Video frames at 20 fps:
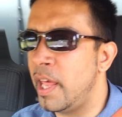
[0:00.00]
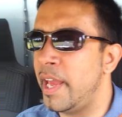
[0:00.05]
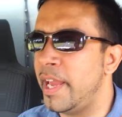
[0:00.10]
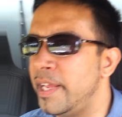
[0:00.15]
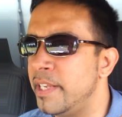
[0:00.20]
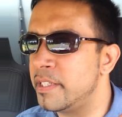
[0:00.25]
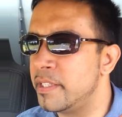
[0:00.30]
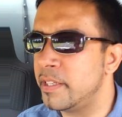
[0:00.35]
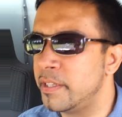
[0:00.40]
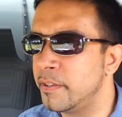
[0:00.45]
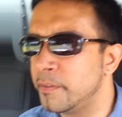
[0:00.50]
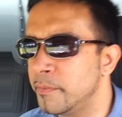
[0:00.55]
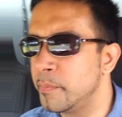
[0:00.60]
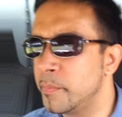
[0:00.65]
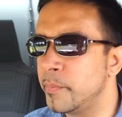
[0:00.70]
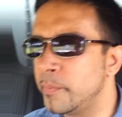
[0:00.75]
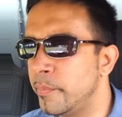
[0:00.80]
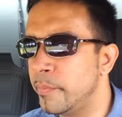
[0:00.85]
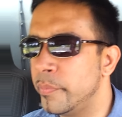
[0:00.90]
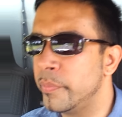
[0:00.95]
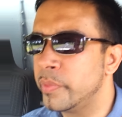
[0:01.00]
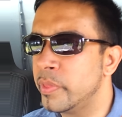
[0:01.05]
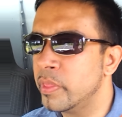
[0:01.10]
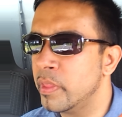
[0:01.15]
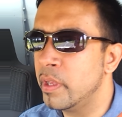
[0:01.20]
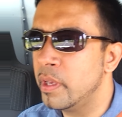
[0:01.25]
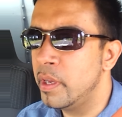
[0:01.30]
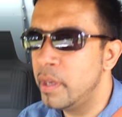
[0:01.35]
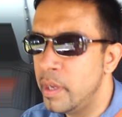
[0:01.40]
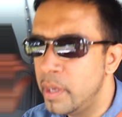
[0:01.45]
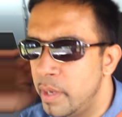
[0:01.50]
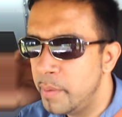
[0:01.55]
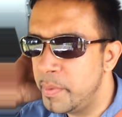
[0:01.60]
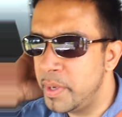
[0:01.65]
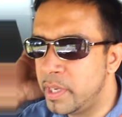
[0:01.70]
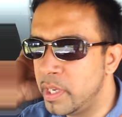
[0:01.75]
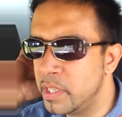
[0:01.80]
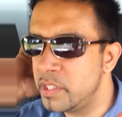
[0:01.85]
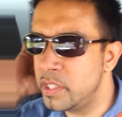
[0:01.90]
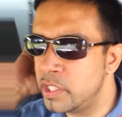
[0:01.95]
light
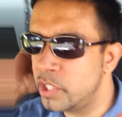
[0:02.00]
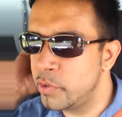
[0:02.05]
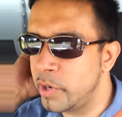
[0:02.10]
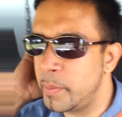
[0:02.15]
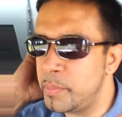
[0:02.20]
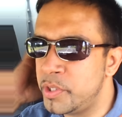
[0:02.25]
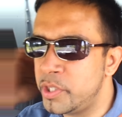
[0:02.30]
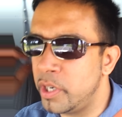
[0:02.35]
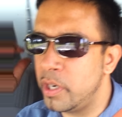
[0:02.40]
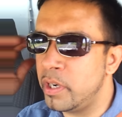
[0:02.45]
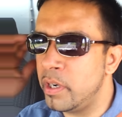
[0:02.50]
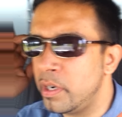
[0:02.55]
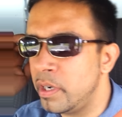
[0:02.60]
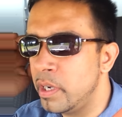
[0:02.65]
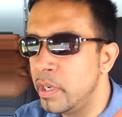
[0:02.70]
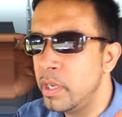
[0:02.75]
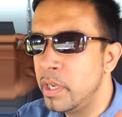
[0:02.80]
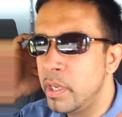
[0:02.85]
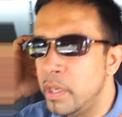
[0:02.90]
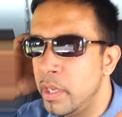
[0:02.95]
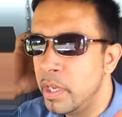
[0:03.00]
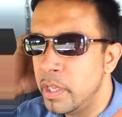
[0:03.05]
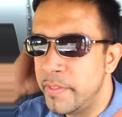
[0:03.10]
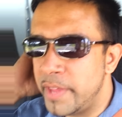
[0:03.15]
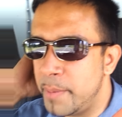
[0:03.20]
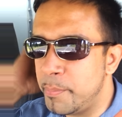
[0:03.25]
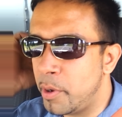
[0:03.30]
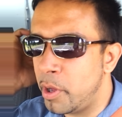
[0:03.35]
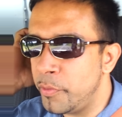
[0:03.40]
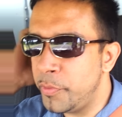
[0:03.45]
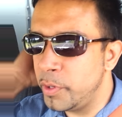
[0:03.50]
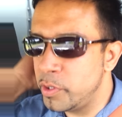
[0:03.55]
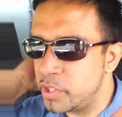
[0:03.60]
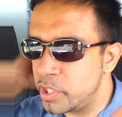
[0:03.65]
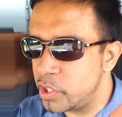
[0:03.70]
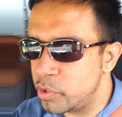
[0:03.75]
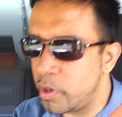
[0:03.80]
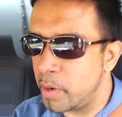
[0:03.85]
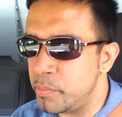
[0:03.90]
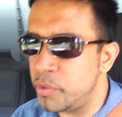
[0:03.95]
because the scripture, they both use
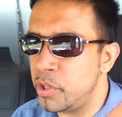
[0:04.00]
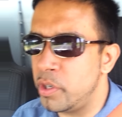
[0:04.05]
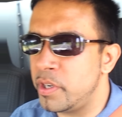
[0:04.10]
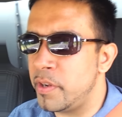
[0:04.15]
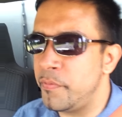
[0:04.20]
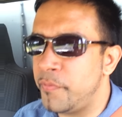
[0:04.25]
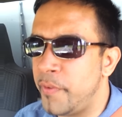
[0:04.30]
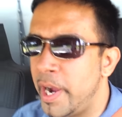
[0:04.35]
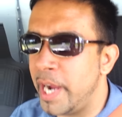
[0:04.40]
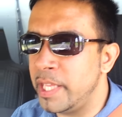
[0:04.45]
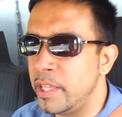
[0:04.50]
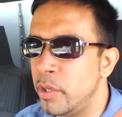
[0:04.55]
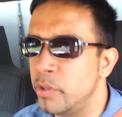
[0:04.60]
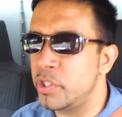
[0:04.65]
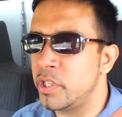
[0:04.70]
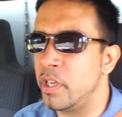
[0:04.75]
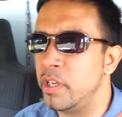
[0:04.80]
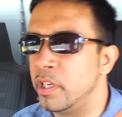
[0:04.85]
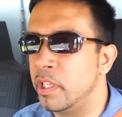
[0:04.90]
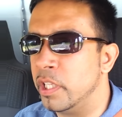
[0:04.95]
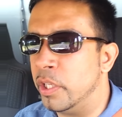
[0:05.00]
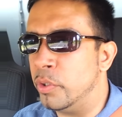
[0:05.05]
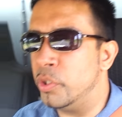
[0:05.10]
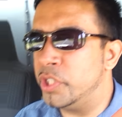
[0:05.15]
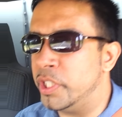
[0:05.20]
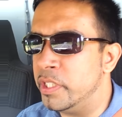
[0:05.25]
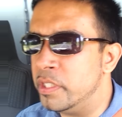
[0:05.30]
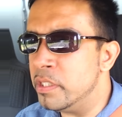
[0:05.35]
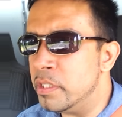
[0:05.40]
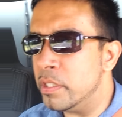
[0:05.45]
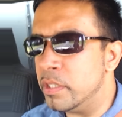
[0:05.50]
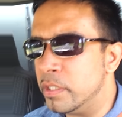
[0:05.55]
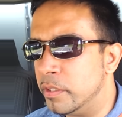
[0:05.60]
the scripture to find those conclusions,